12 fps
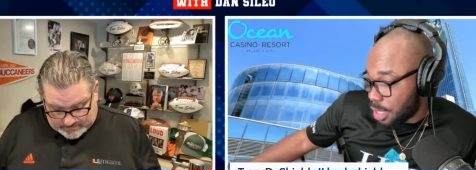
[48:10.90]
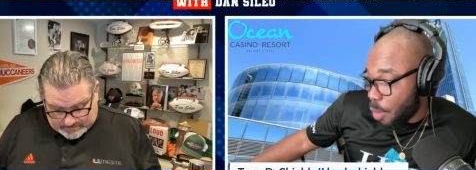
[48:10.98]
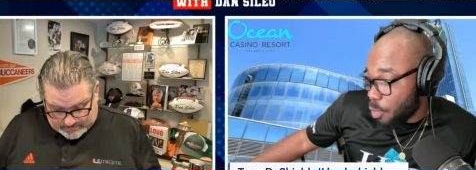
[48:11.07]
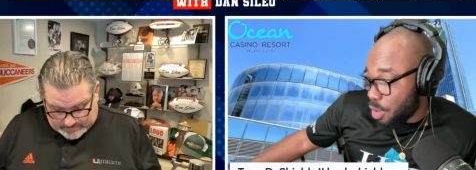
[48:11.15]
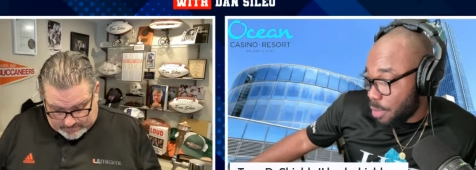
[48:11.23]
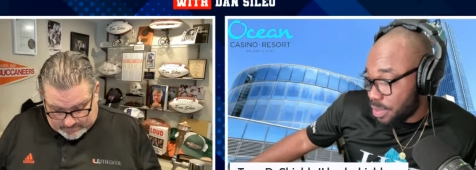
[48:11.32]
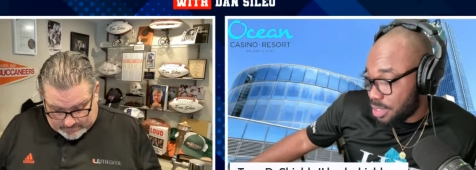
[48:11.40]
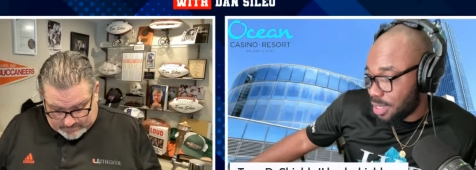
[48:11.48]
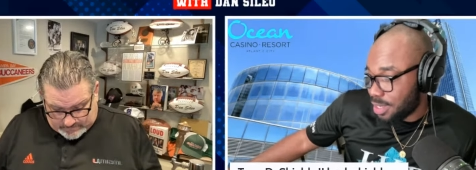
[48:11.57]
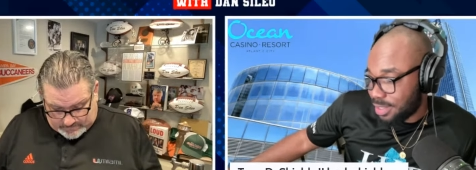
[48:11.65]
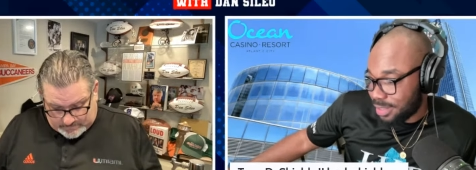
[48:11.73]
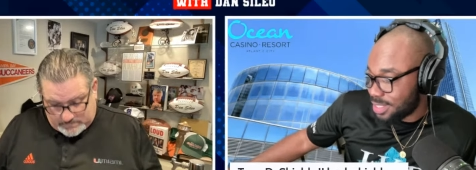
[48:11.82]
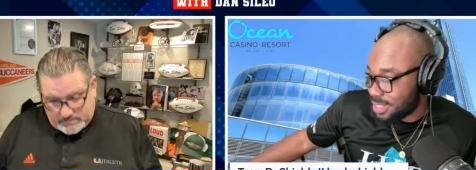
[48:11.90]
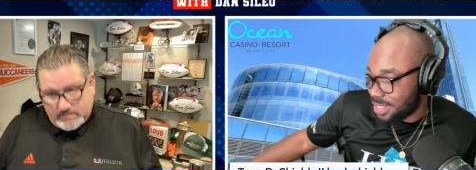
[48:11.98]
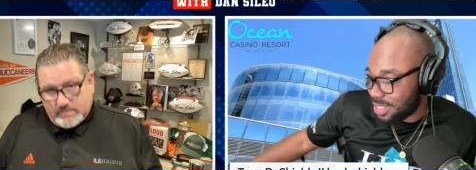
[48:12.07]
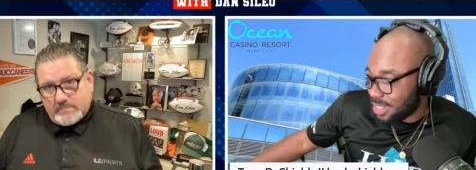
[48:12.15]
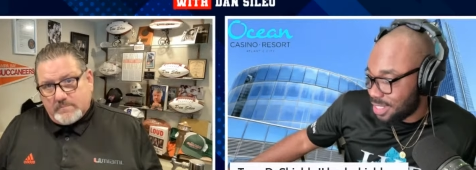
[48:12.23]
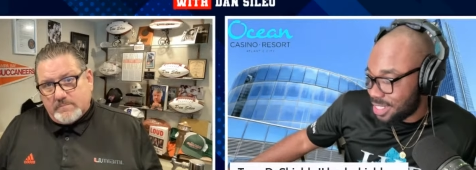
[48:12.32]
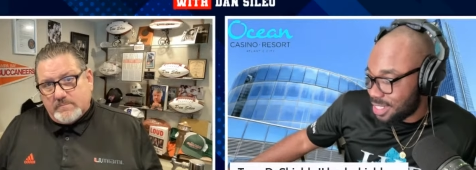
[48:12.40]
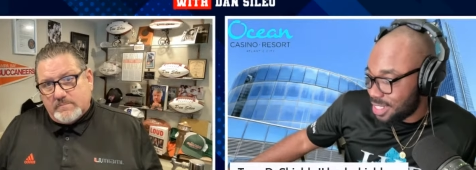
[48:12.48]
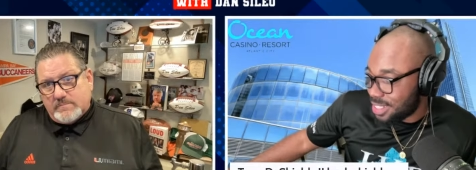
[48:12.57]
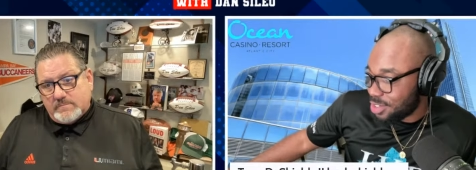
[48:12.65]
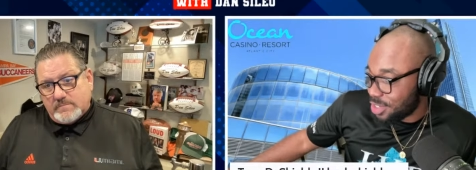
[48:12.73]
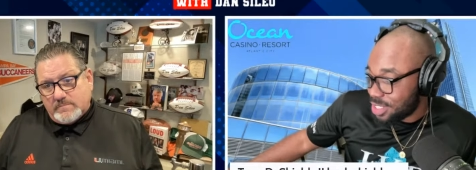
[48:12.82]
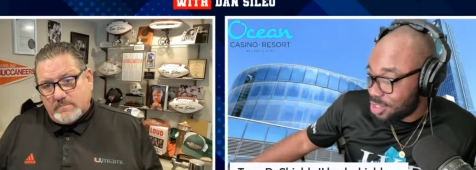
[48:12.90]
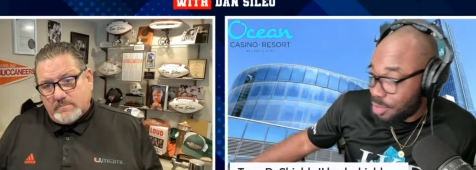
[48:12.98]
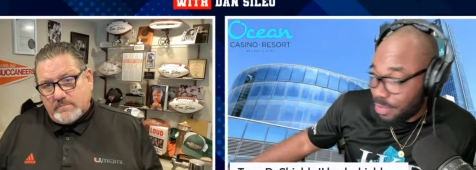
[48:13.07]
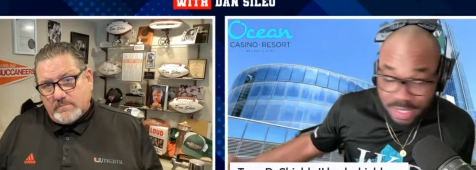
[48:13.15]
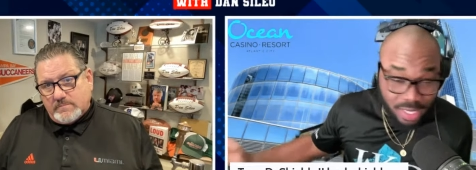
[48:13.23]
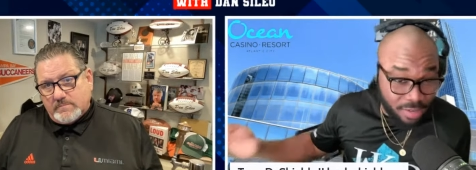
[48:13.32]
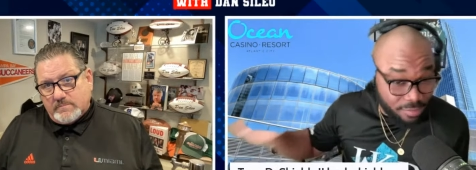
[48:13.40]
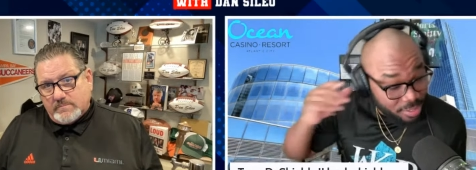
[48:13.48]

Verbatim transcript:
Speaker 1: I wouldn't be this this this, this is gonna be tough.